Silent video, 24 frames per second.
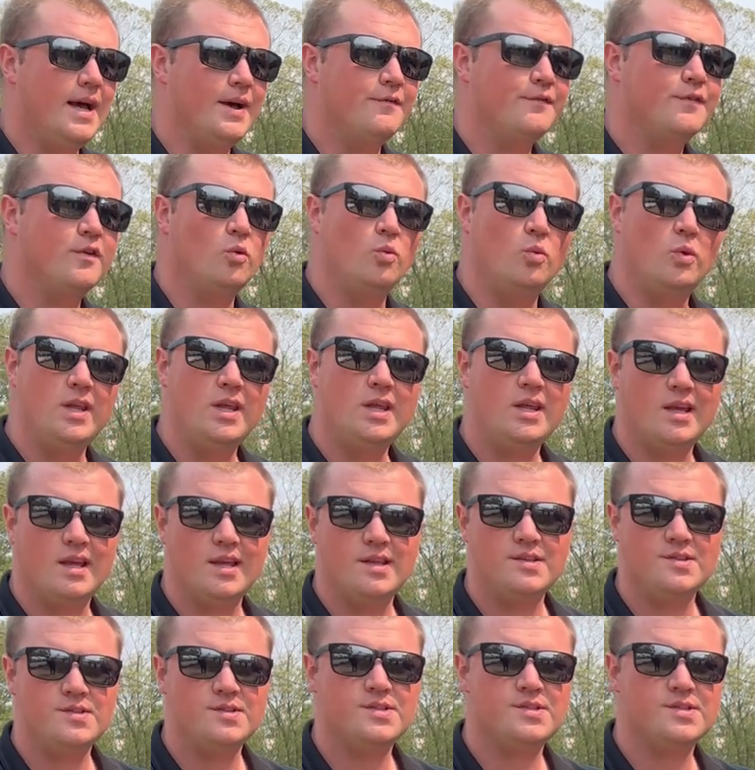for
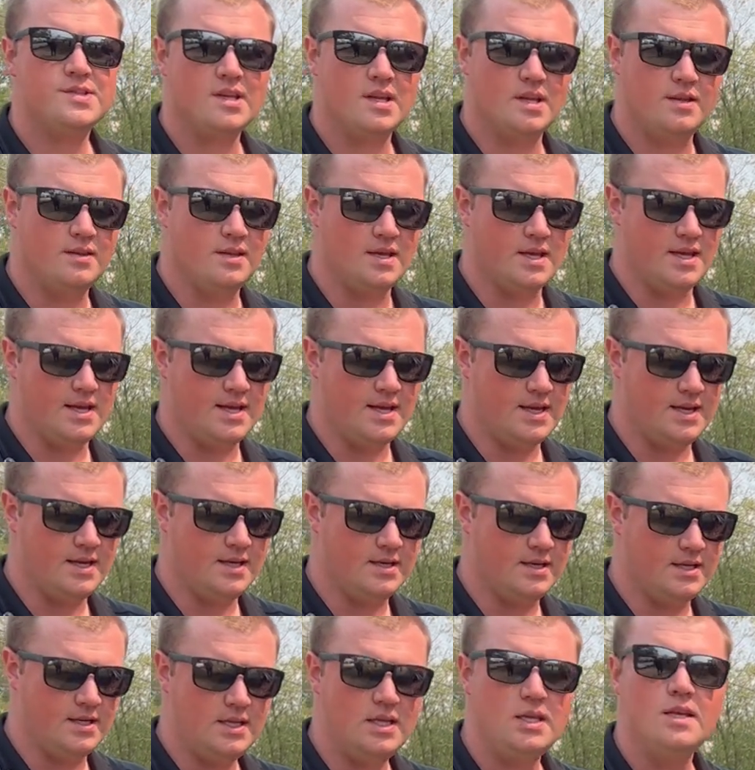weekends and
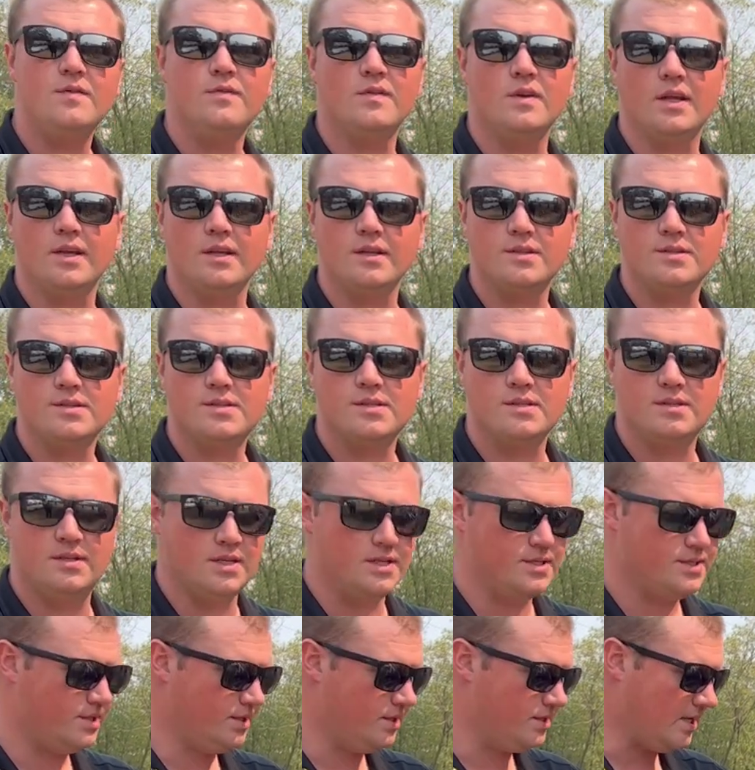then evenings,
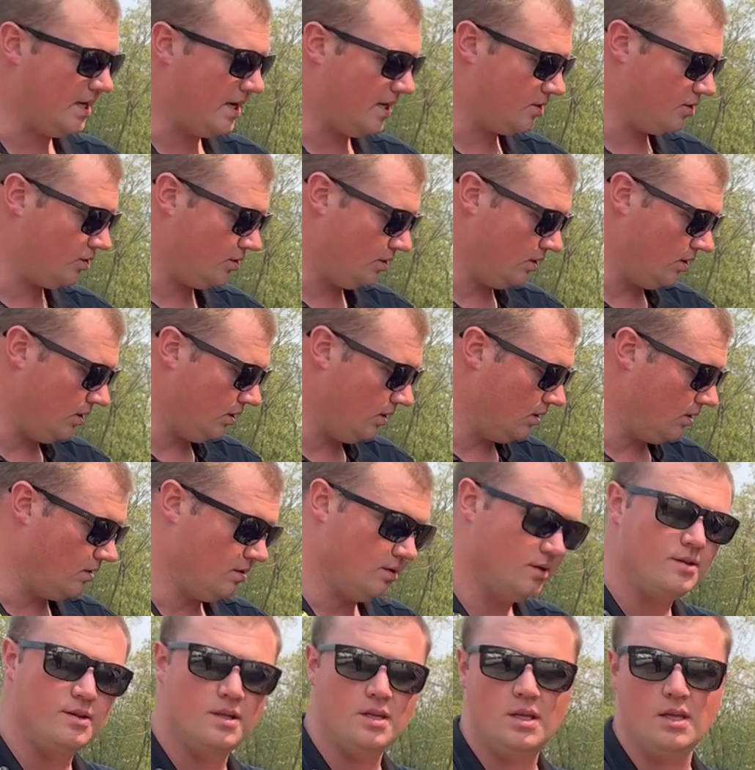this is actually
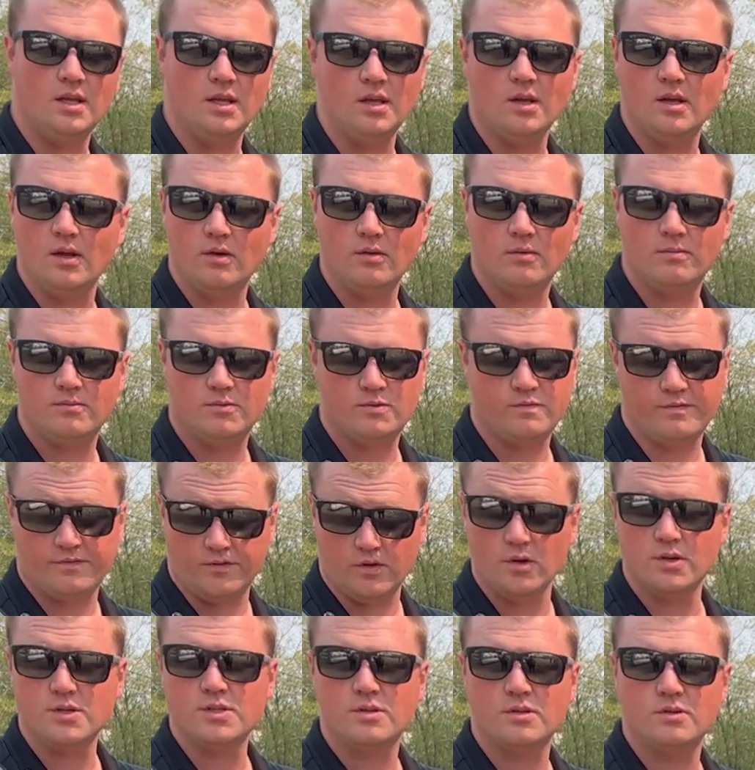the
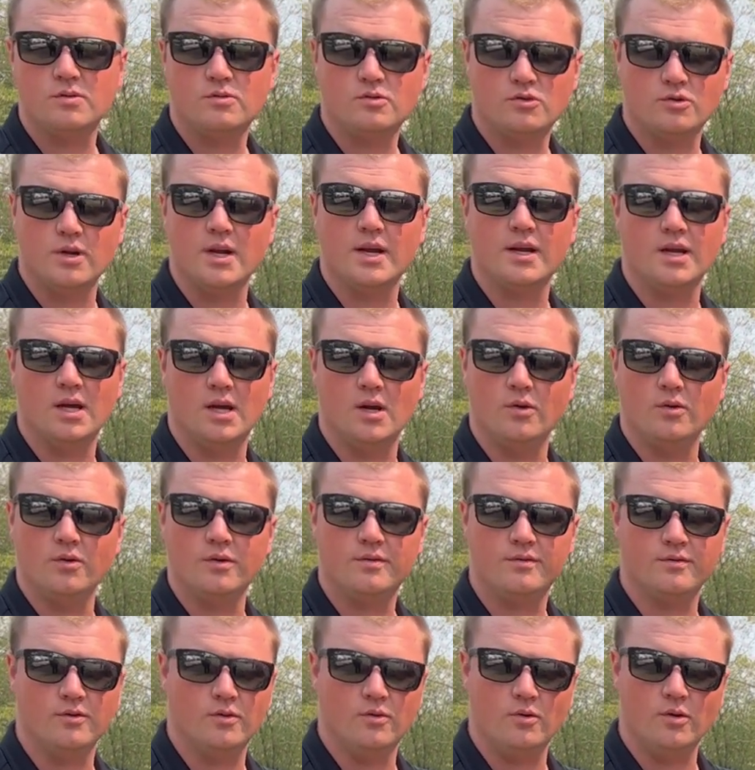first truck out
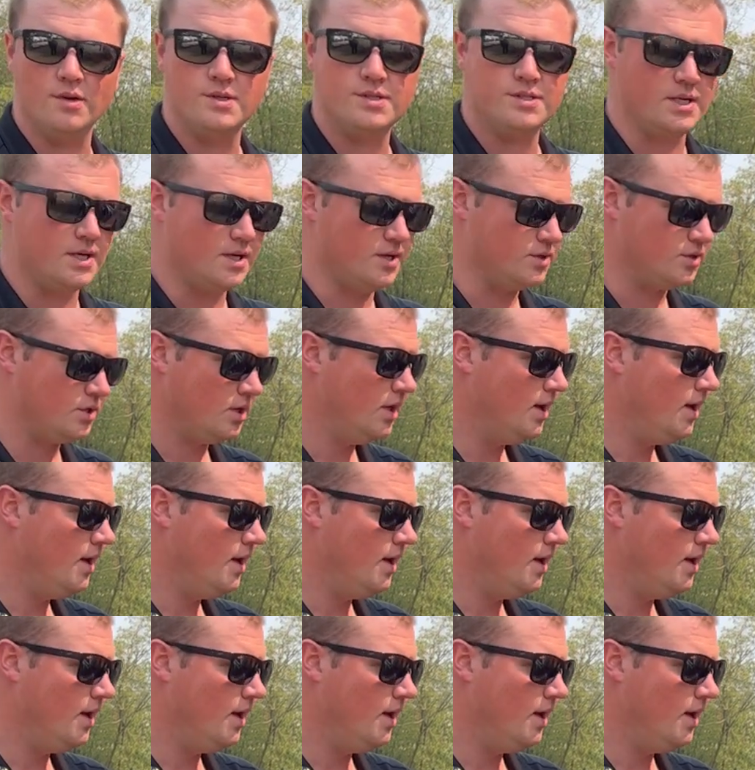for North Saanich.